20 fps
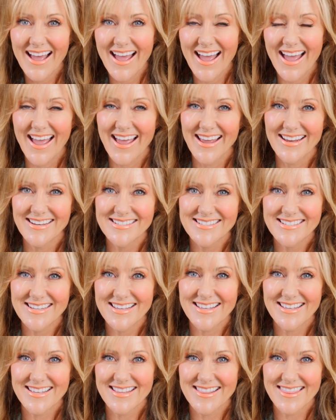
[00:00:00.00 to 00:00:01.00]
And
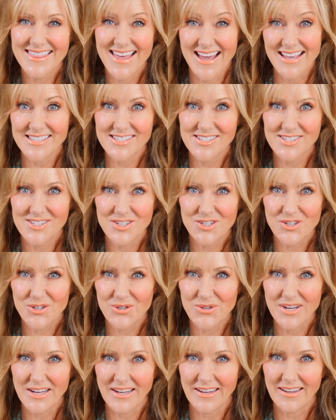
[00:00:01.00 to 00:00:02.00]
that's the
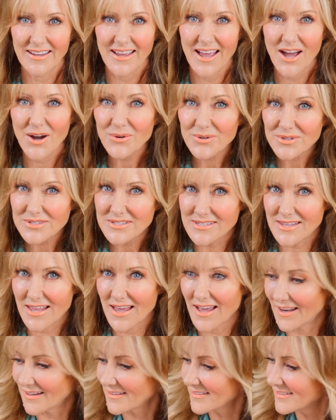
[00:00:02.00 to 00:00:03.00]
trick. How good's
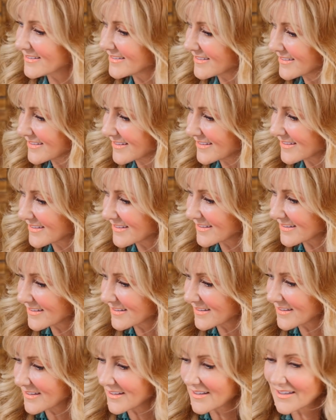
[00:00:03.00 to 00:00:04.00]
that?
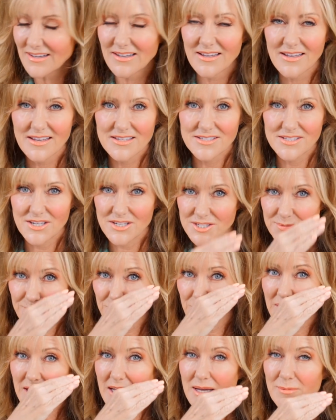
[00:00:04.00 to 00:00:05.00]
So it's
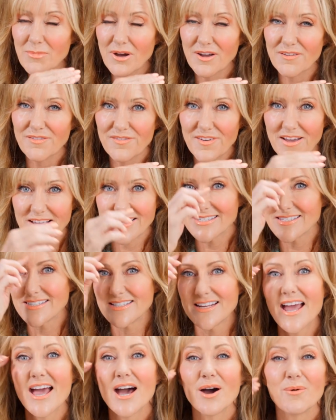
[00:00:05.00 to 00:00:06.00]
bringing my face
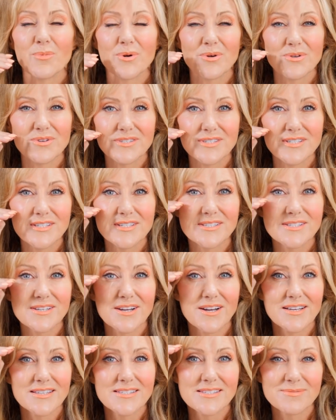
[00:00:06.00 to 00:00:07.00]
down, whereas this
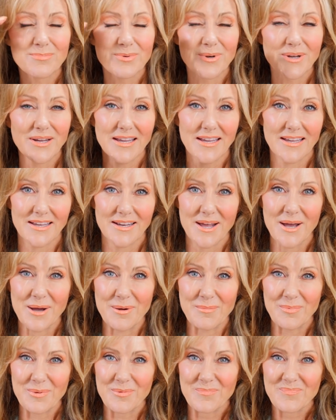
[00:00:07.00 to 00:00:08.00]
side's bringing it
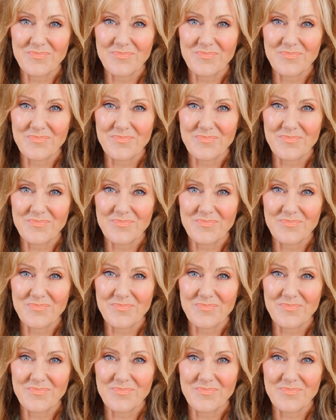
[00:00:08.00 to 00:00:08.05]
up.